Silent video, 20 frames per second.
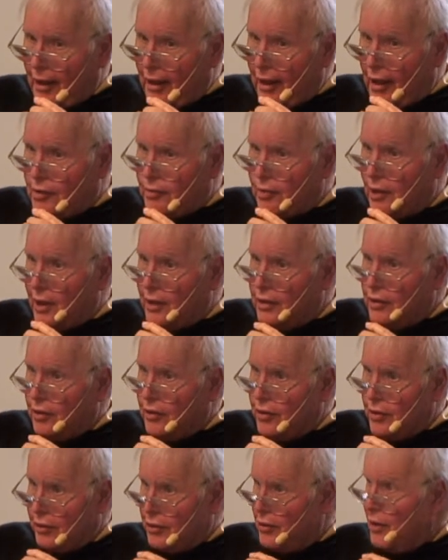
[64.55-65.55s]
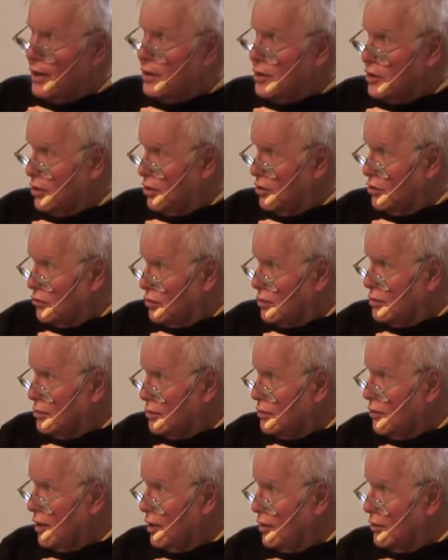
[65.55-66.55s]
explain to their grandchildren
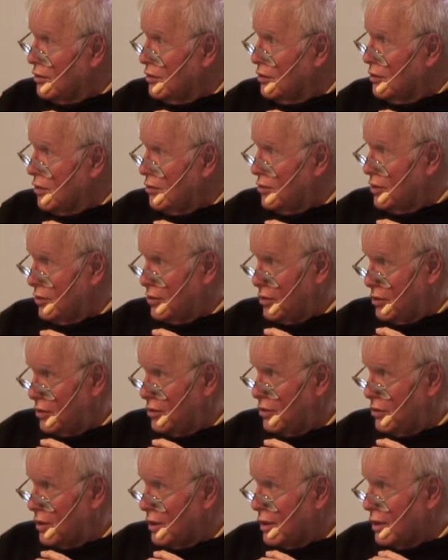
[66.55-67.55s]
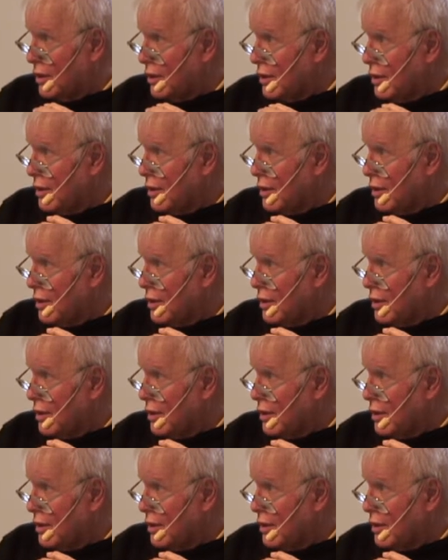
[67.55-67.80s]
why they're doing what they're doing